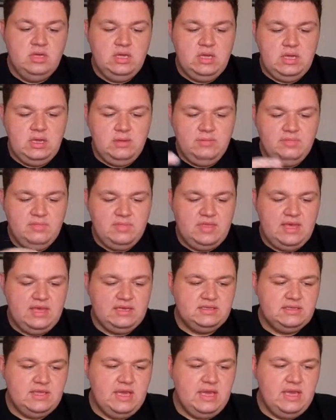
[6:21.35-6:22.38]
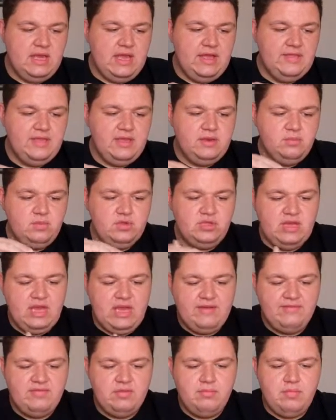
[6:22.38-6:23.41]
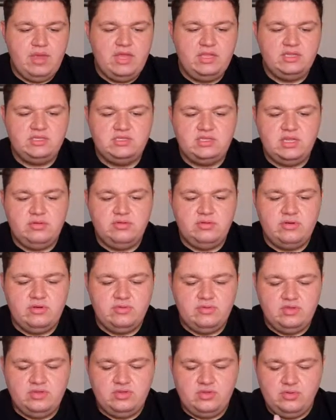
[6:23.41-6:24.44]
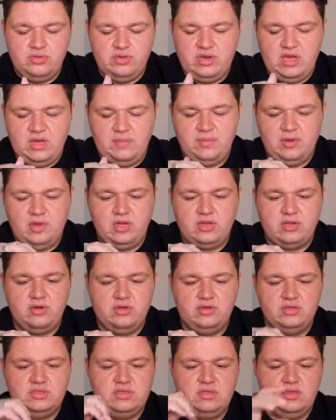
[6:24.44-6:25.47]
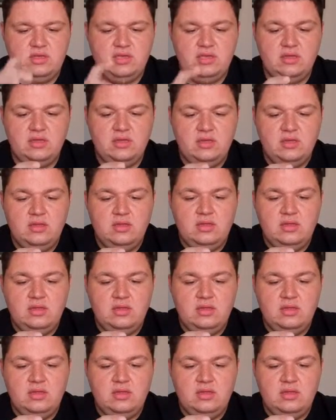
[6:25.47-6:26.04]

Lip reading: That's that. And then when you have the mesh down around the toe and up across to the